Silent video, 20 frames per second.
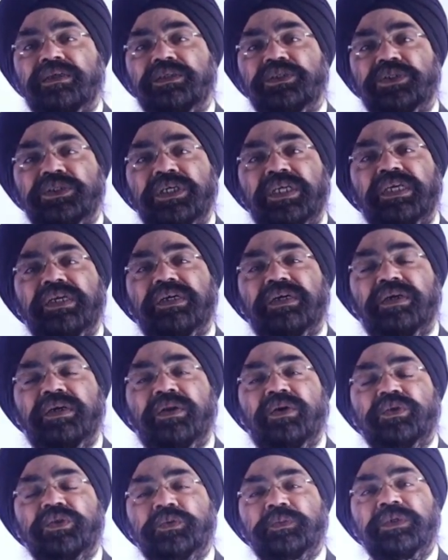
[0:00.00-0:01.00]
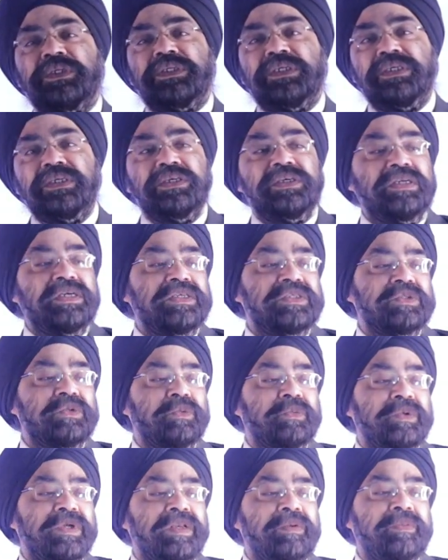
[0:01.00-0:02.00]
sharing our announcement here. So
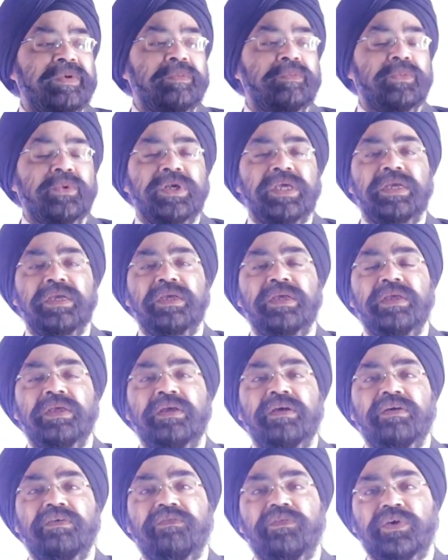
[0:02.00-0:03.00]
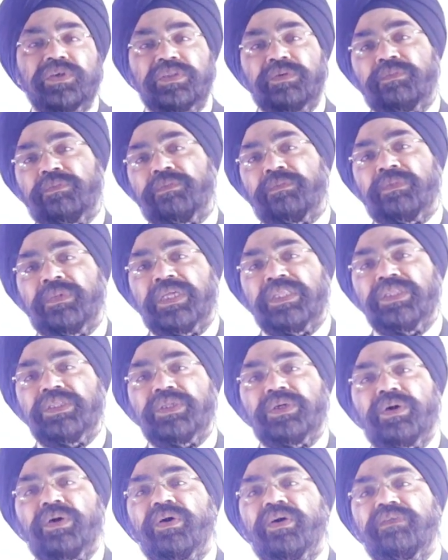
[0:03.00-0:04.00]
we'll be putting, for the
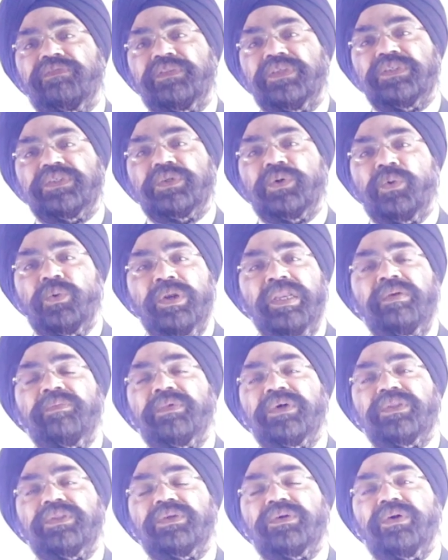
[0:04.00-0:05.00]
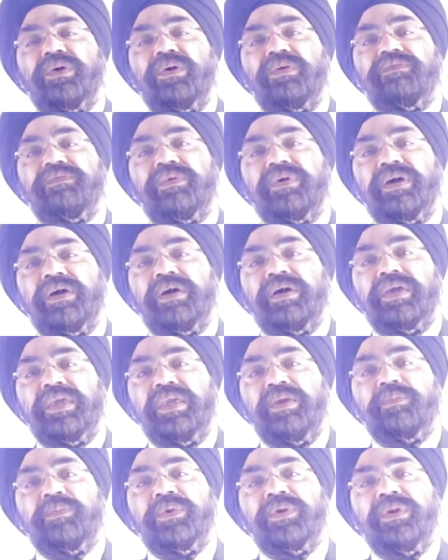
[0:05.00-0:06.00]
month of this holy month of
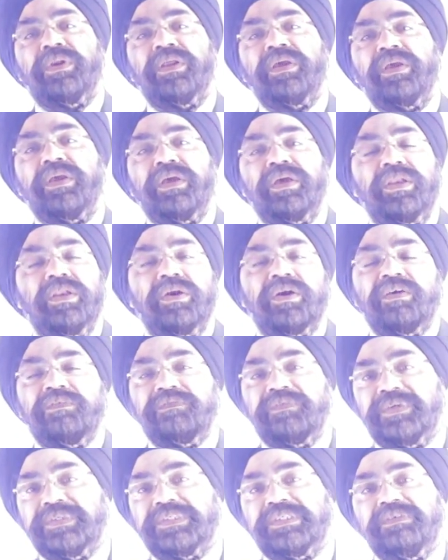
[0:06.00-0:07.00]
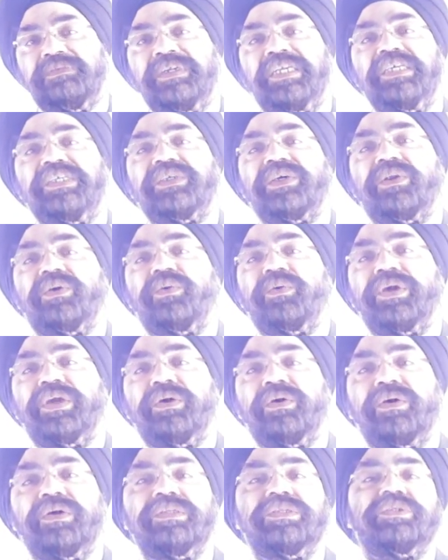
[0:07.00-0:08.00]
April, a lot of festivities are
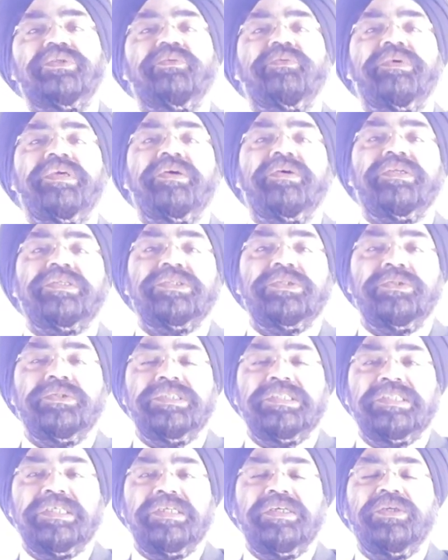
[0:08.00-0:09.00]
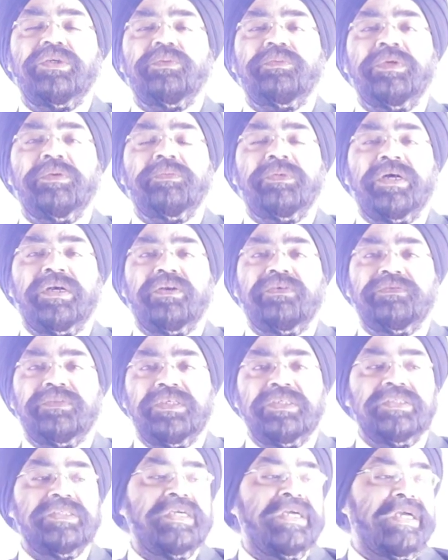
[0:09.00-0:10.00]
going on. So we also decided to be part of
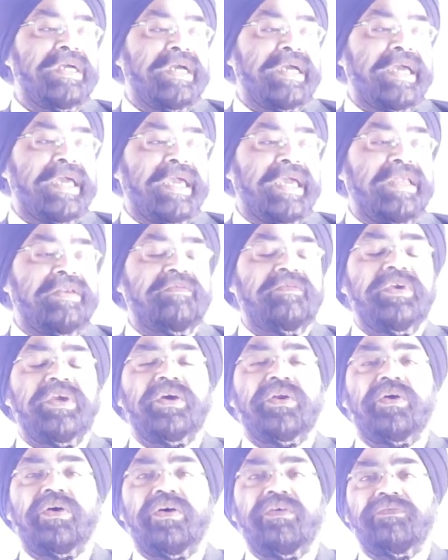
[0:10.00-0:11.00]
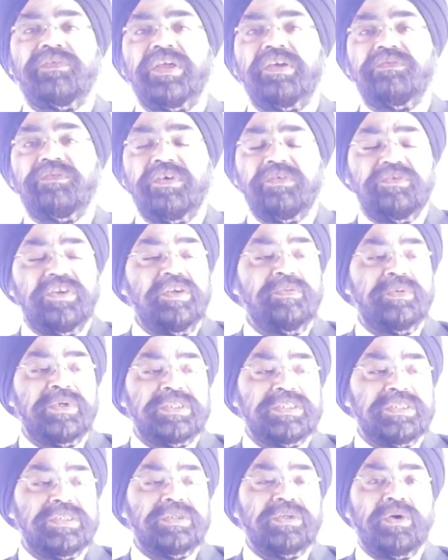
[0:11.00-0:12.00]
this, and we are offering
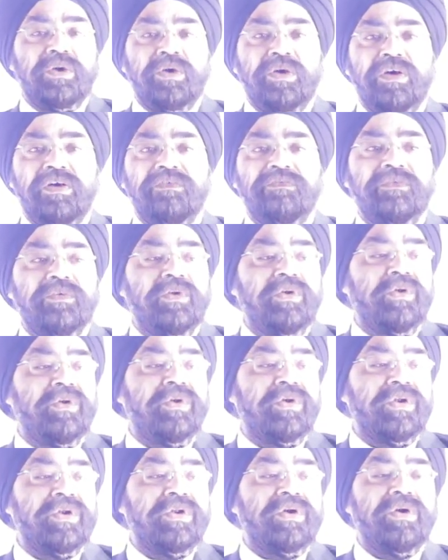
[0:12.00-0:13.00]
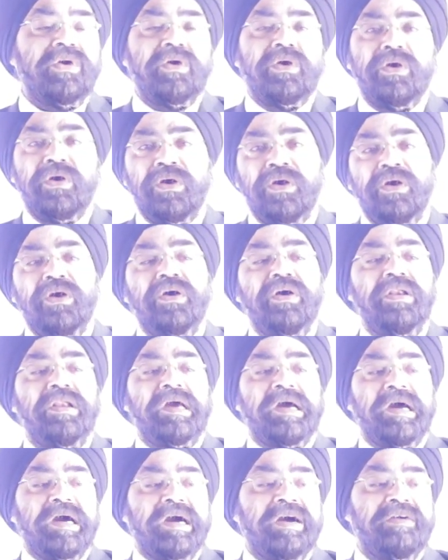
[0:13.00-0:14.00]
50% off on
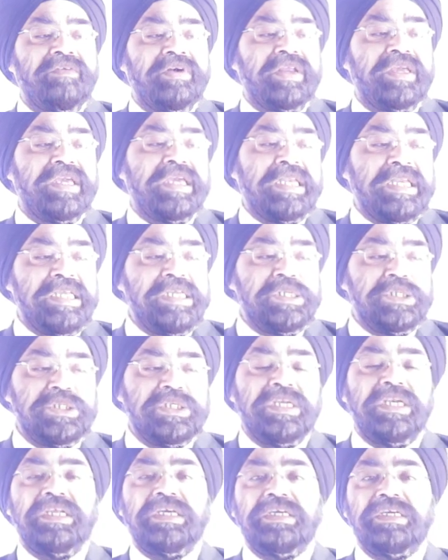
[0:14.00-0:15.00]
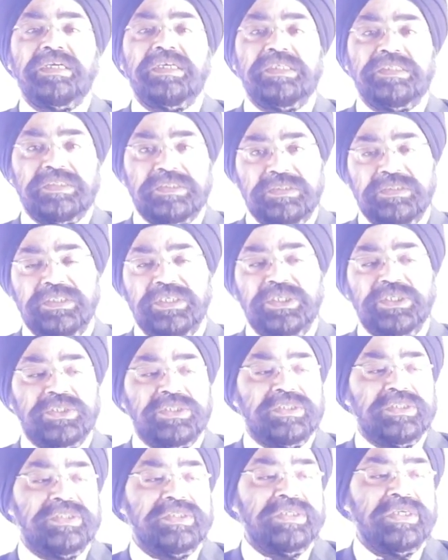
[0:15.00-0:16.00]
all our initial
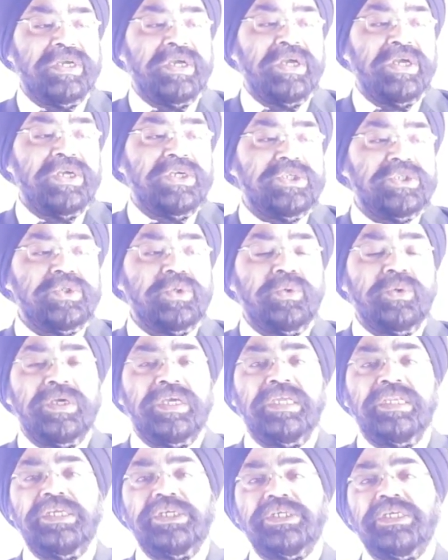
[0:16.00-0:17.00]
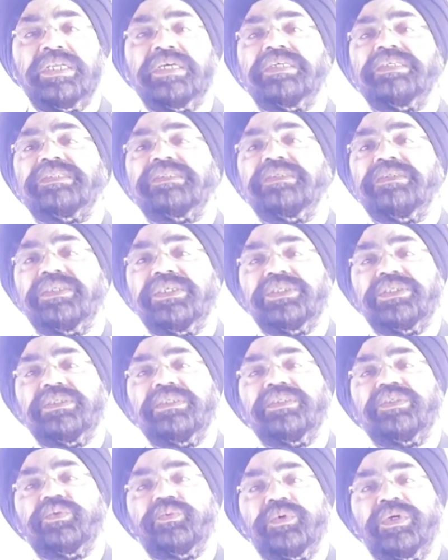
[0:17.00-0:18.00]
consultations. So initial consultation
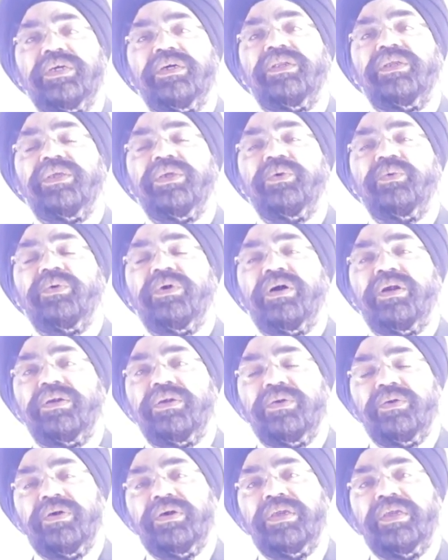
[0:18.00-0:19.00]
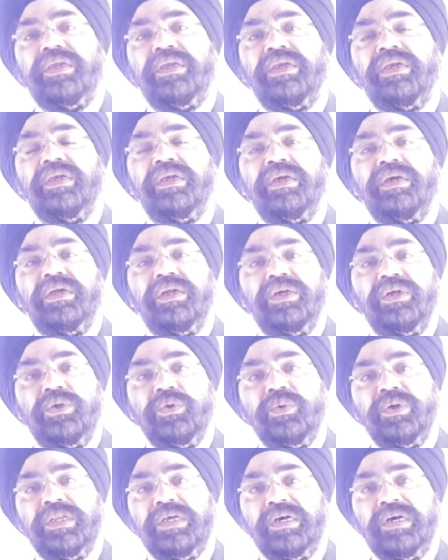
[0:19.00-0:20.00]
is where you are talking
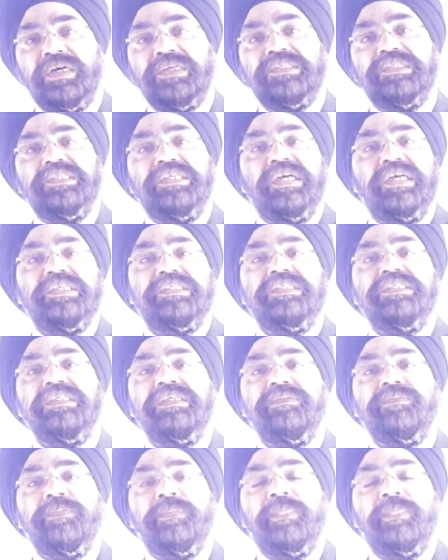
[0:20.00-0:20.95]
to an RCIC.